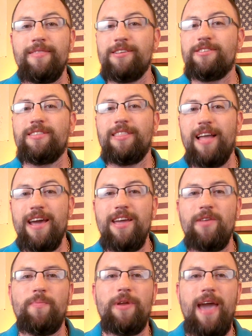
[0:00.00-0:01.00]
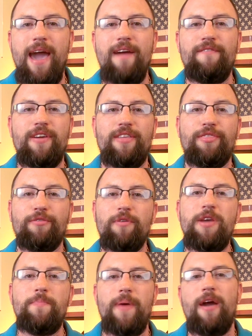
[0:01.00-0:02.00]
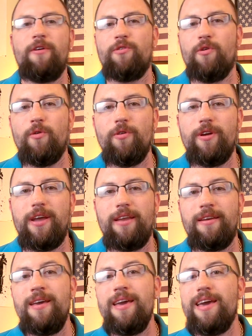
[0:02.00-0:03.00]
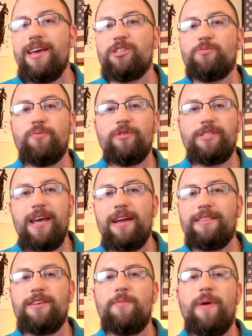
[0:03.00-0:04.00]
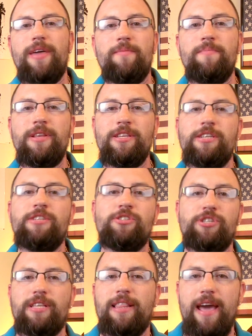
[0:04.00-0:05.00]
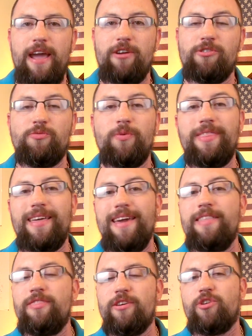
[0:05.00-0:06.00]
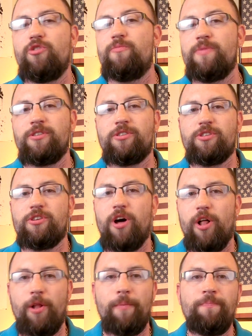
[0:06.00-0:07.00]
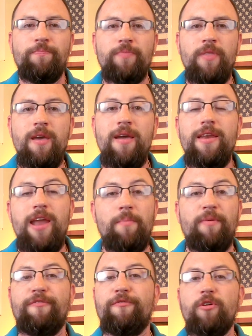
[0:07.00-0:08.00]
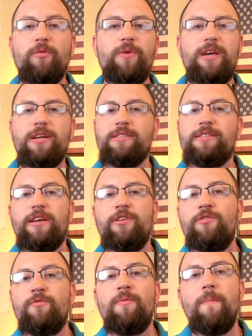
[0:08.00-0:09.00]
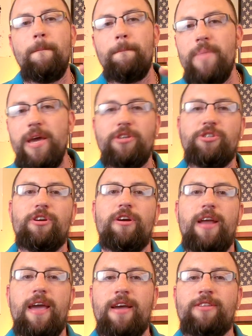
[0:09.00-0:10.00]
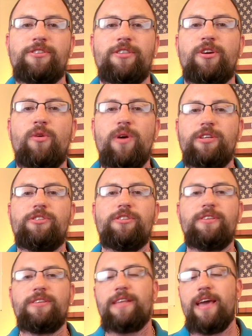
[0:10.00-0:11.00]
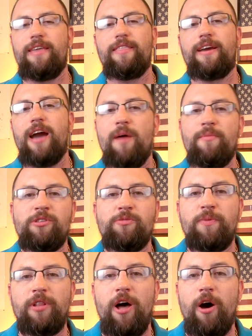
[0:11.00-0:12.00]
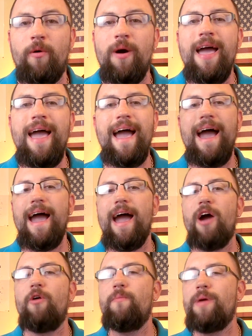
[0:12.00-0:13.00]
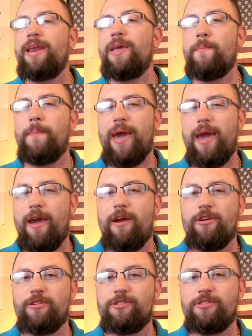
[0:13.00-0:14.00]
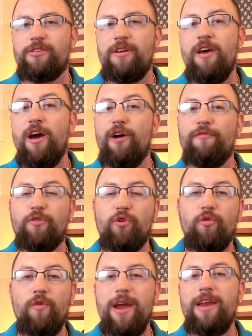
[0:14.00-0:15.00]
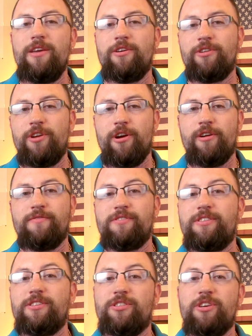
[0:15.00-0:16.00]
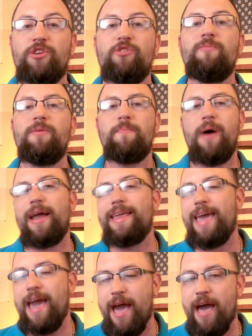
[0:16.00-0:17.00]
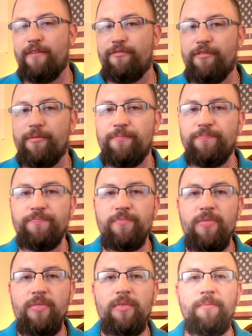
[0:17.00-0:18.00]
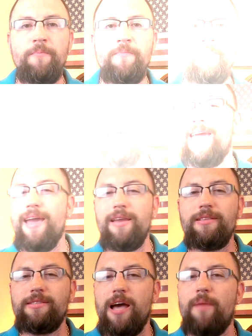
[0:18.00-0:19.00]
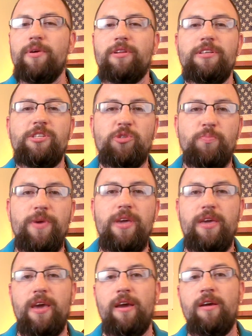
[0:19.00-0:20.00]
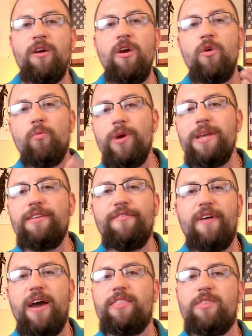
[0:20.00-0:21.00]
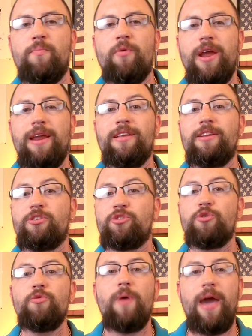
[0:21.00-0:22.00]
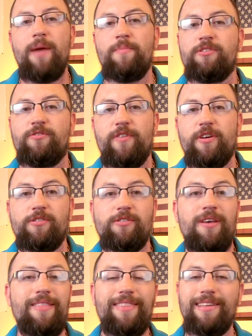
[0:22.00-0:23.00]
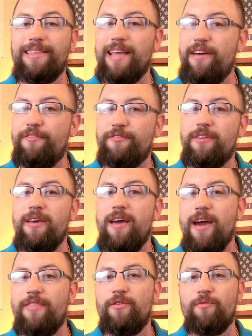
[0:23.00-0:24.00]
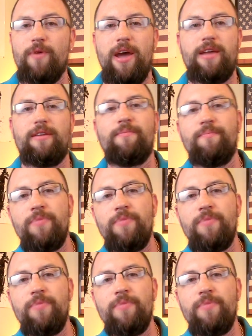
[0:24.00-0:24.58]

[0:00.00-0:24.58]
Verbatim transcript: This light but heavy three pound organ is protected by the meninge layers within the human skull. Now, before we continue, make sure to answer the question of the day in the comments below. How many pairs of cranial nerves does the human body have? Anatomically speaking, we divide the brain into two hemispheres, the left and the right.